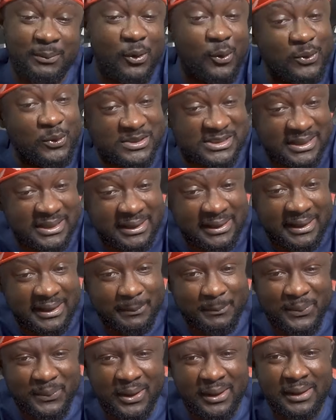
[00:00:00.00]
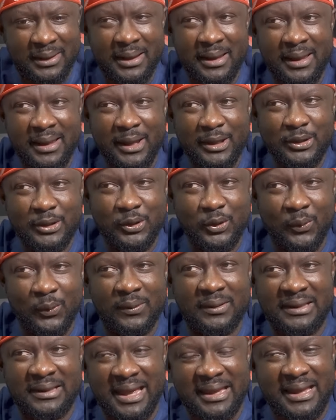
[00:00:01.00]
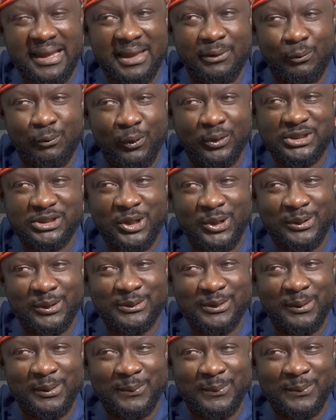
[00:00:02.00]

I'm going to sing it, but you know, like I wrote on,